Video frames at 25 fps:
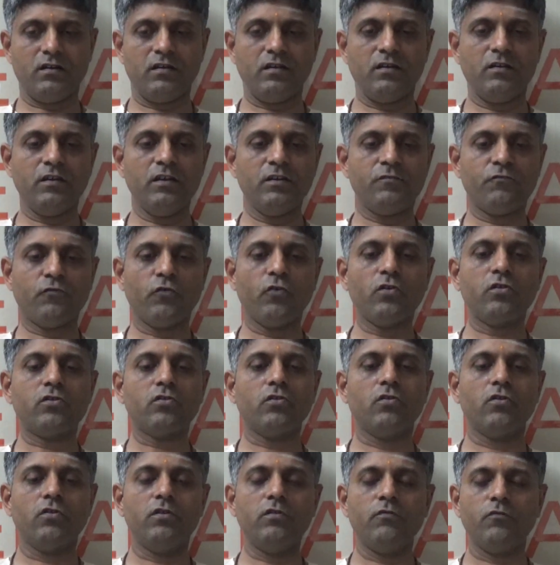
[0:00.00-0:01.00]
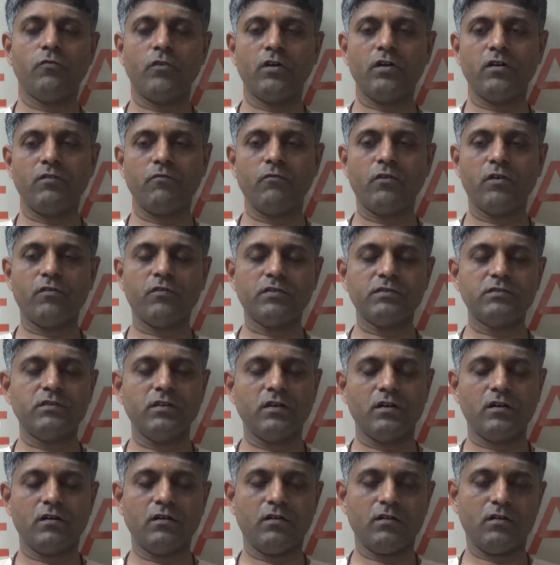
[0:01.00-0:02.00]
it foretold, what was
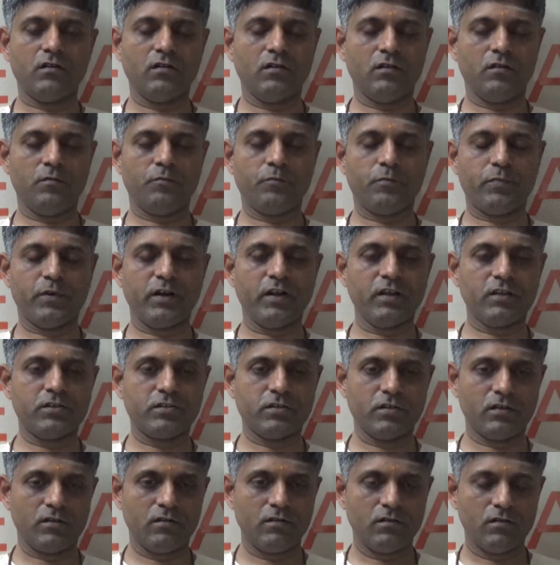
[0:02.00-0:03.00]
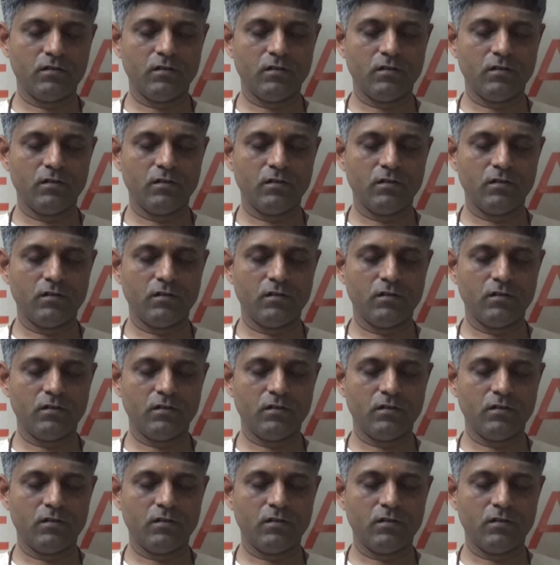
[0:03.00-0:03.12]
the prediction?